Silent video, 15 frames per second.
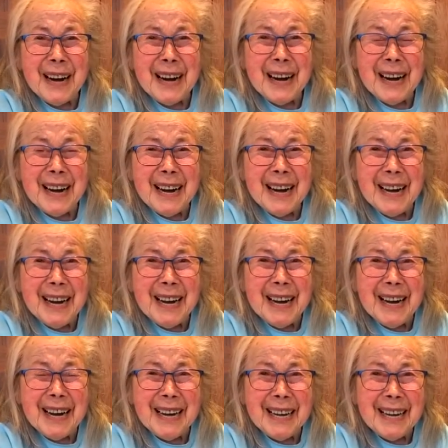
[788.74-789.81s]
Janine
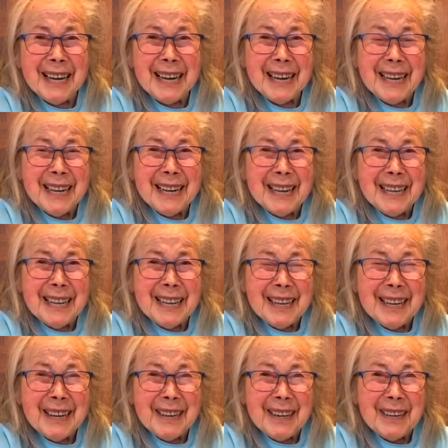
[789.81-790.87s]
Schultz,
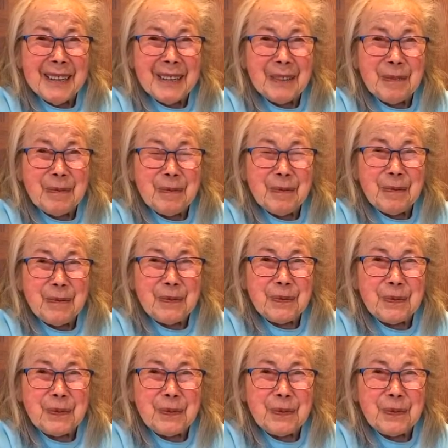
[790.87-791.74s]
Lauren Raff,